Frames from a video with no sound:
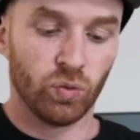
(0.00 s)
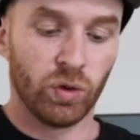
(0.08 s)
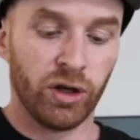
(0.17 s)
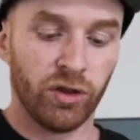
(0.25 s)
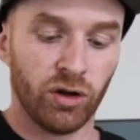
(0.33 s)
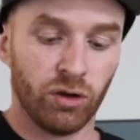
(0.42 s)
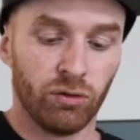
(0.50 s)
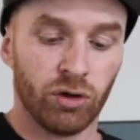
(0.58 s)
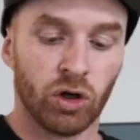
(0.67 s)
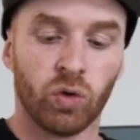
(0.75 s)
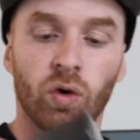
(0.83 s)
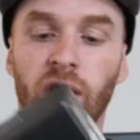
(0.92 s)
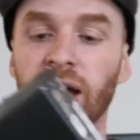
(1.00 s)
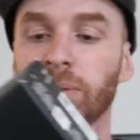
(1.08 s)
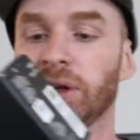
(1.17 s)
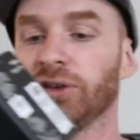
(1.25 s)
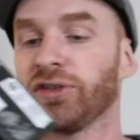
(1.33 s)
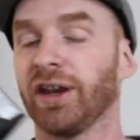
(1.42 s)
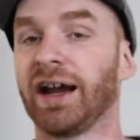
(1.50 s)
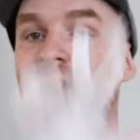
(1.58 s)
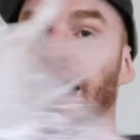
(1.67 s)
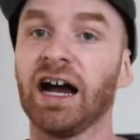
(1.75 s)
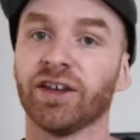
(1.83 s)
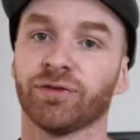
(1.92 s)
one of the requirements that
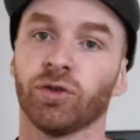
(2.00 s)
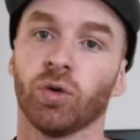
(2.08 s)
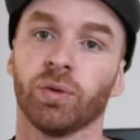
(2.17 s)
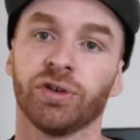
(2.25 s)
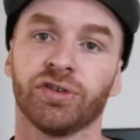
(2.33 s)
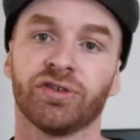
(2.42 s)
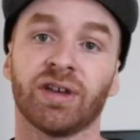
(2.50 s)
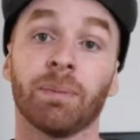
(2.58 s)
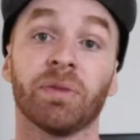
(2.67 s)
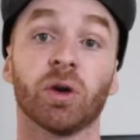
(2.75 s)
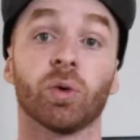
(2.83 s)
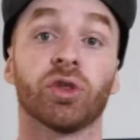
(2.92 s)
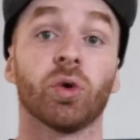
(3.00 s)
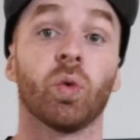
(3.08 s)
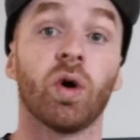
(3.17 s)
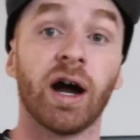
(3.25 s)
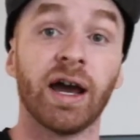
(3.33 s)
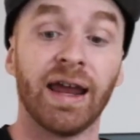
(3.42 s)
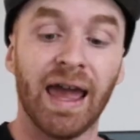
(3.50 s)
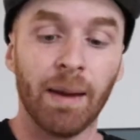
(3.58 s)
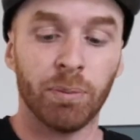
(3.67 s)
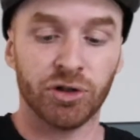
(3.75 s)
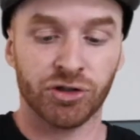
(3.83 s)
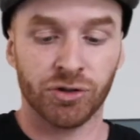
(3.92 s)
I asked for was something with a wider
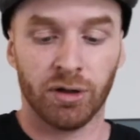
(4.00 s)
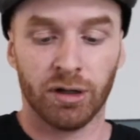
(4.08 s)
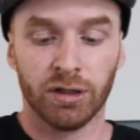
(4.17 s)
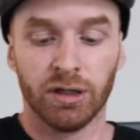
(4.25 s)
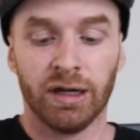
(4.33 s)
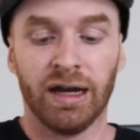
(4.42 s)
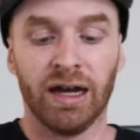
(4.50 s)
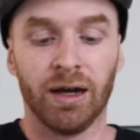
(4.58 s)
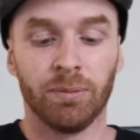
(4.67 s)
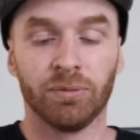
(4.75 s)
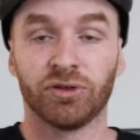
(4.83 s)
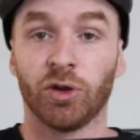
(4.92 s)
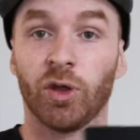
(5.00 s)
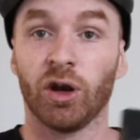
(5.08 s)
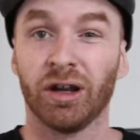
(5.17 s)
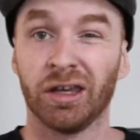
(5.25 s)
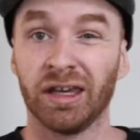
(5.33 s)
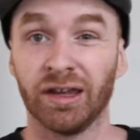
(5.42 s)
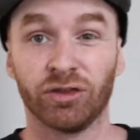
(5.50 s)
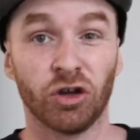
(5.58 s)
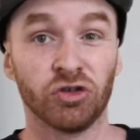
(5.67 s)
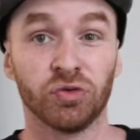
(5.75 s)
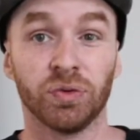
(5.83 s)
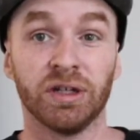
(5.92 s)
aperture um, so that I could get
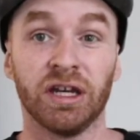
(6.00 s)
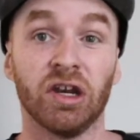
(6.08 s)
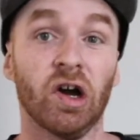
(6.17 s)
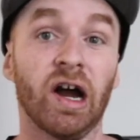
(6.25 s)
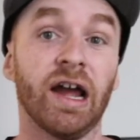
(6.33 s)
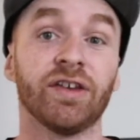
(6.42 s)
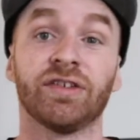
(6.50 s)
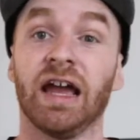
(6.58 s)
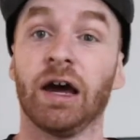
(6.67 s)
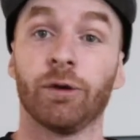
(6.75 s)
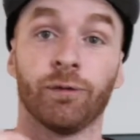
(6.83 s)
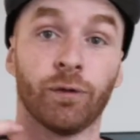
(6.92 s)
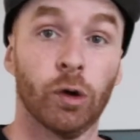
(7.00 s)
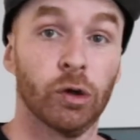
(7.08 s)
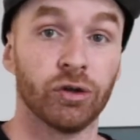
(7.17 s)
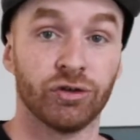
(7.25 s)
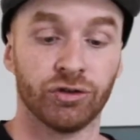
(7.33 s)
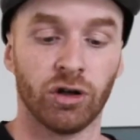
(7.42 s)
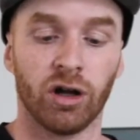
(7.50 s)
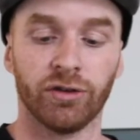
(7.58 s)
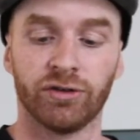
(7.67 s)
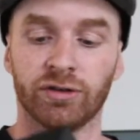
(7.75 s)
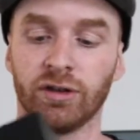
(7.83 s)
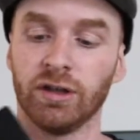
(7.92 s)
those really nice out of focus
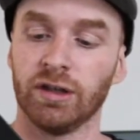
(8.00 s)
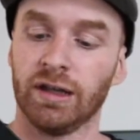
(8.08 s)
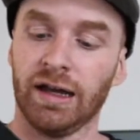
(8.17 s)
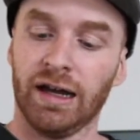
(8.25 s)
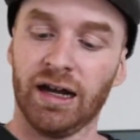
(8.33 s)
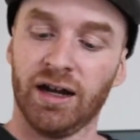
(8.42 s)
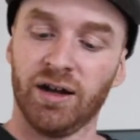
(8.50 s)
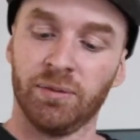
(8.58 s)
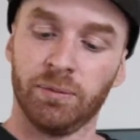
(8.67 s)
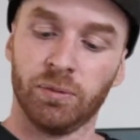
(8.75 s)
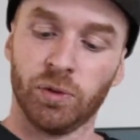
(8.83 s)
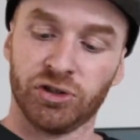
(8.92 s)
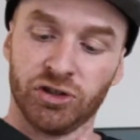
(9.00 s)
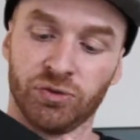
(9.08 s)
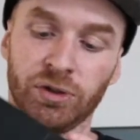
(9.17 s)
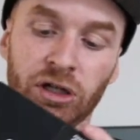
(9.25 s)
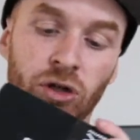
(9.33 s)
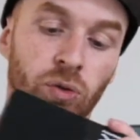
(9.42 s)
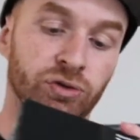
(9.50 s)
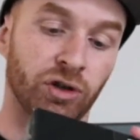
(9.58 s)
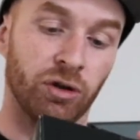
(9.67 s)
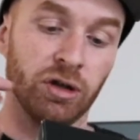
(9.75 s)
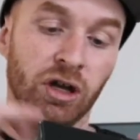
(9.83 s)
shots, um, which is really cool. So